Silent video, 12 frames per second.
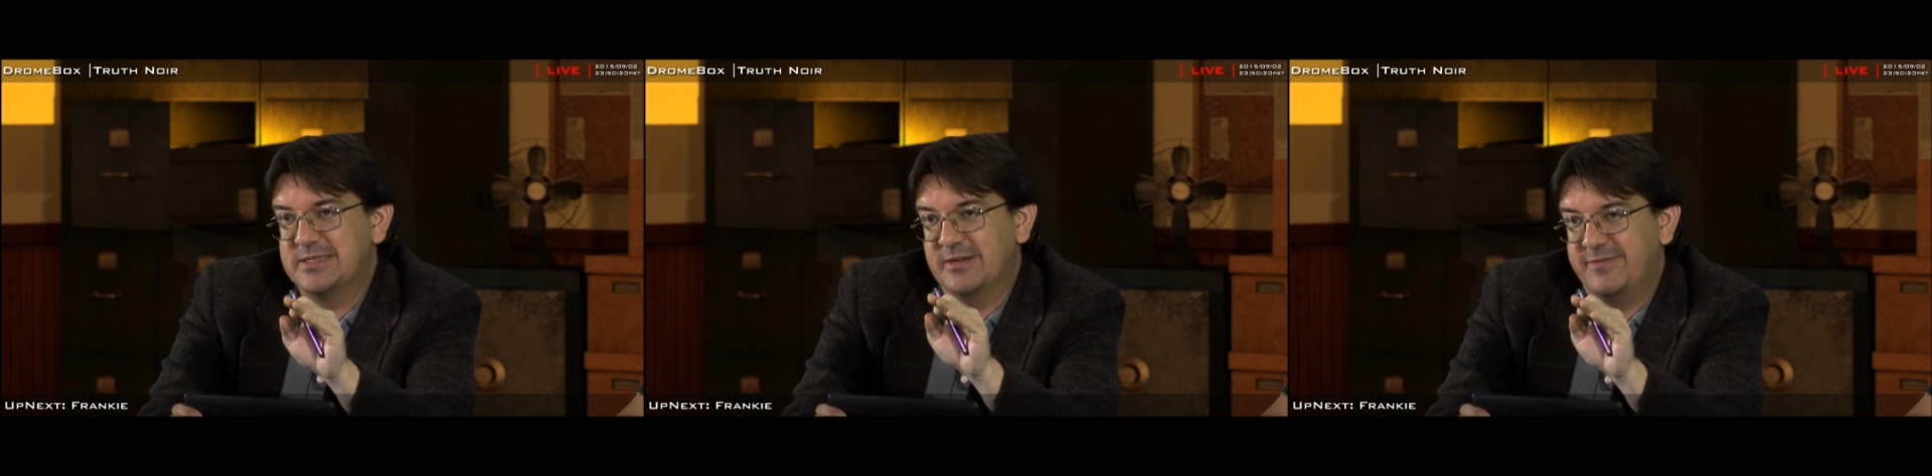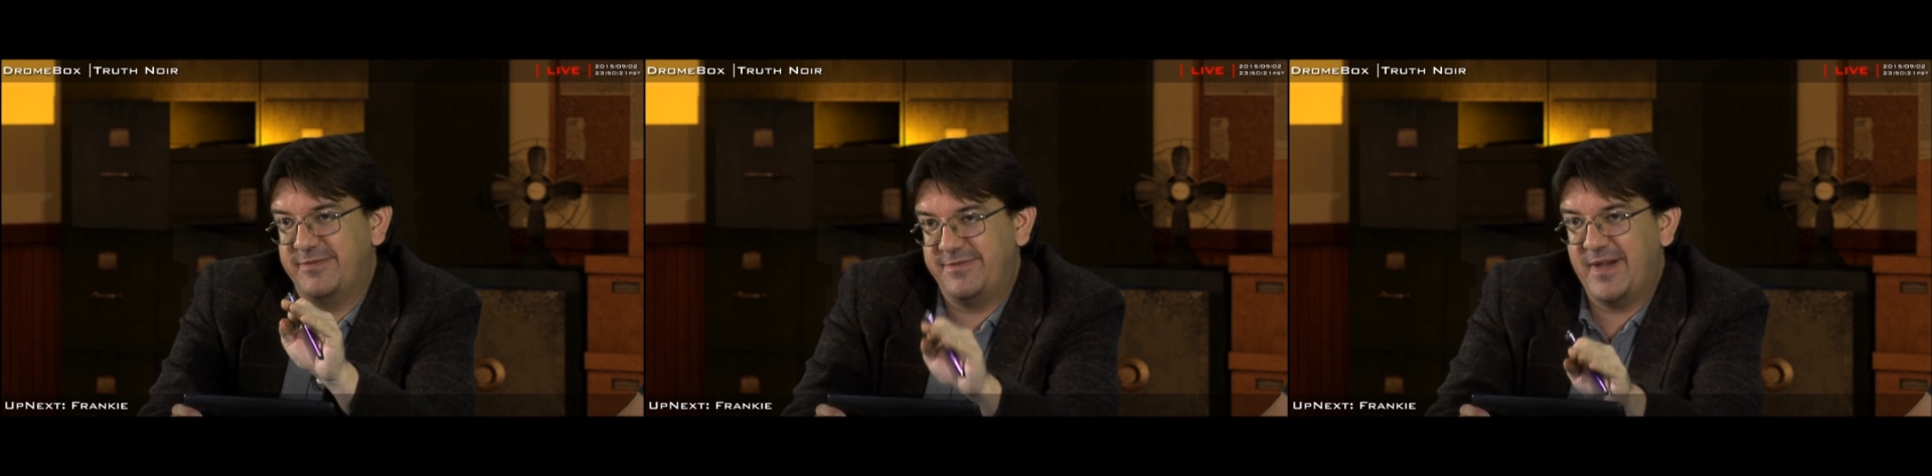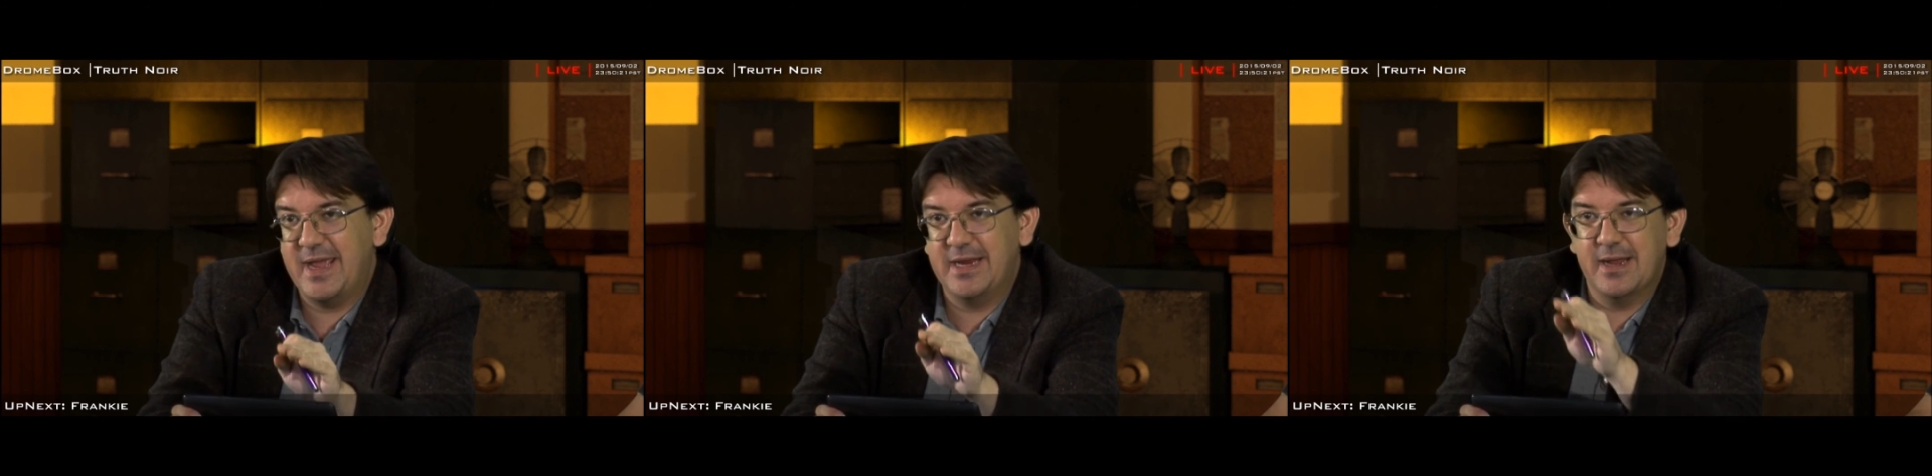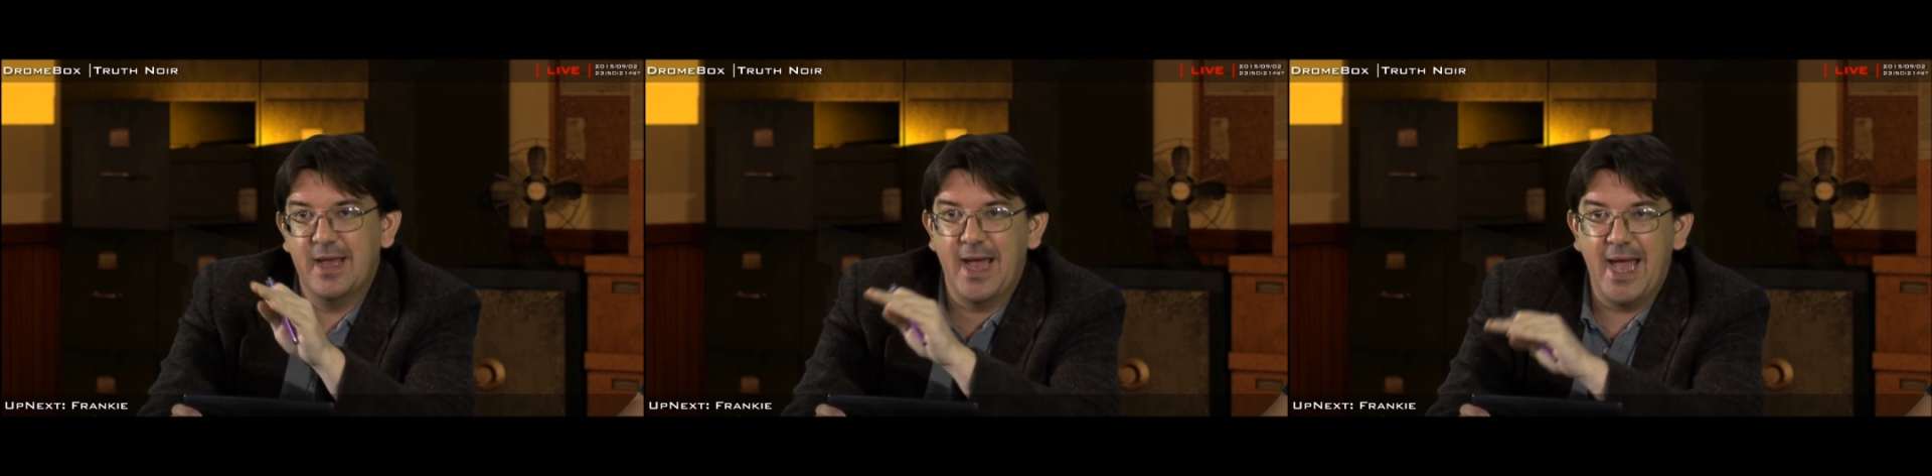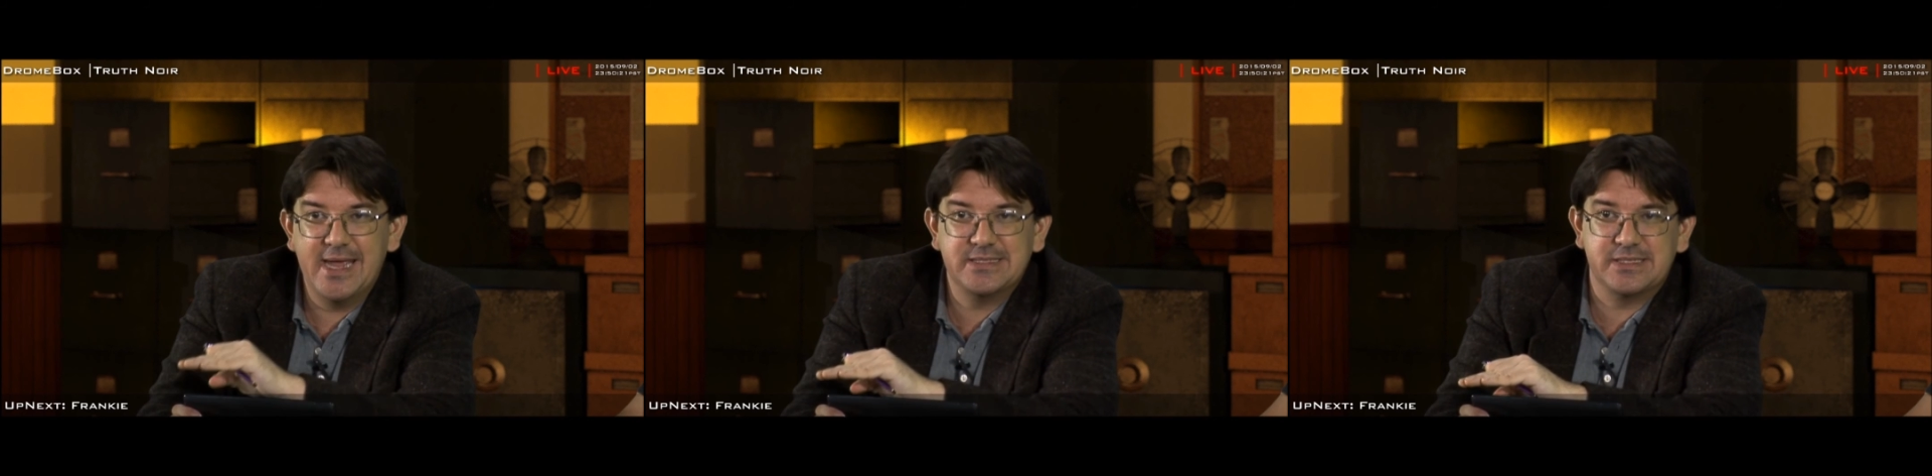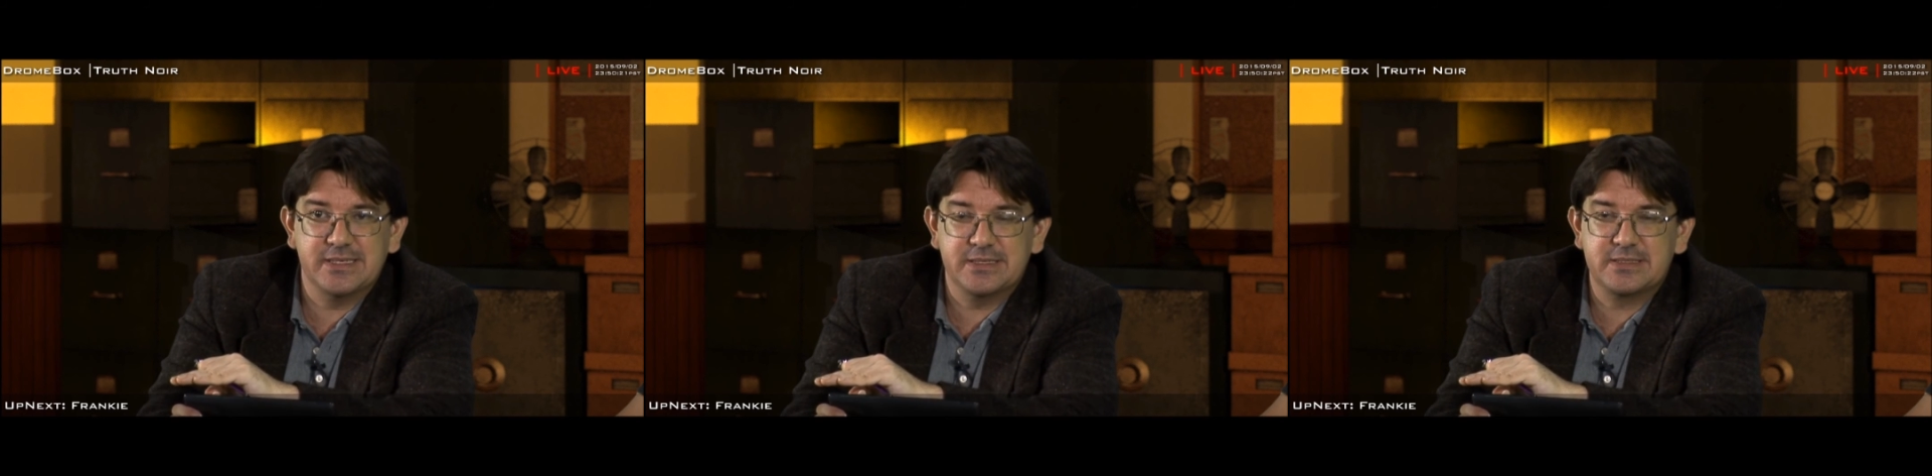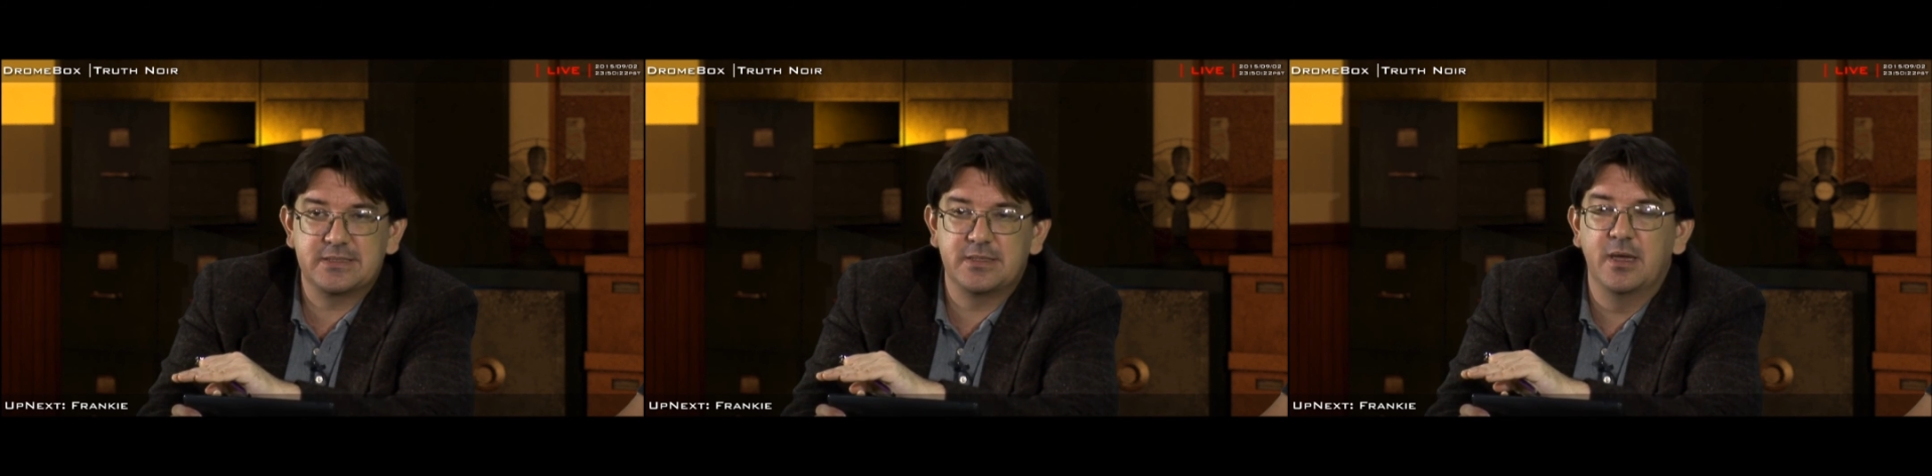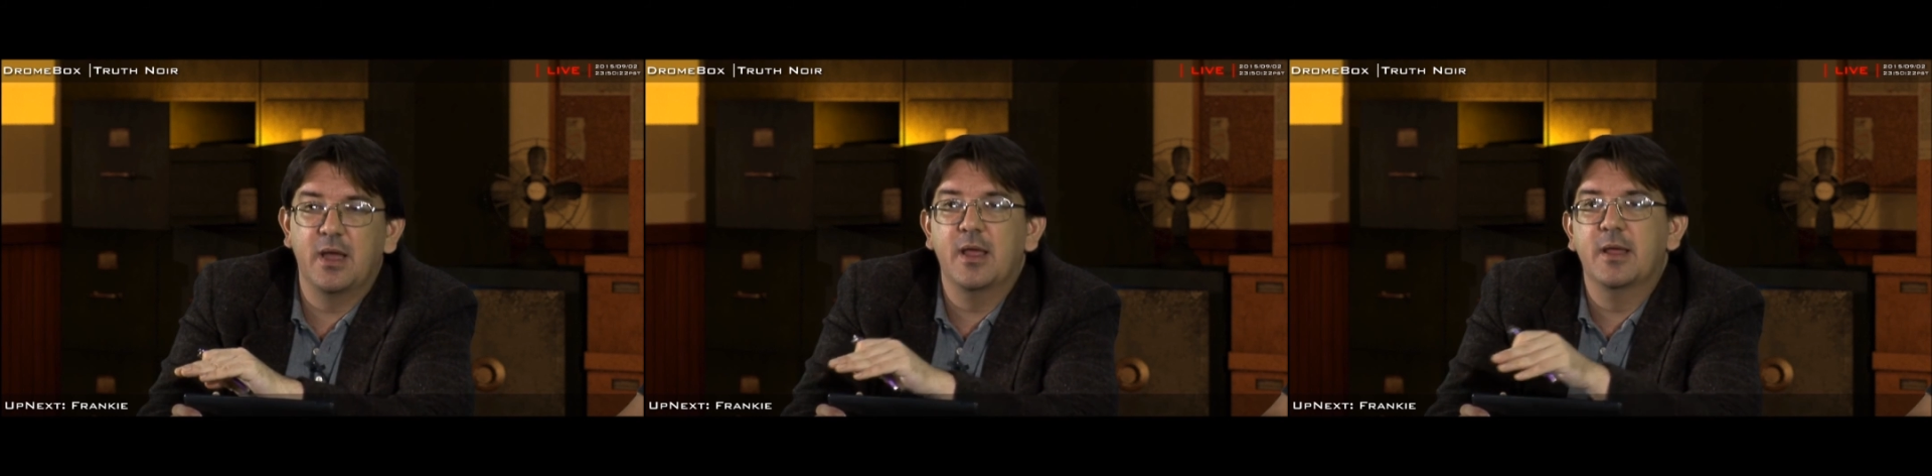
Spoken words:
to fight ISIS,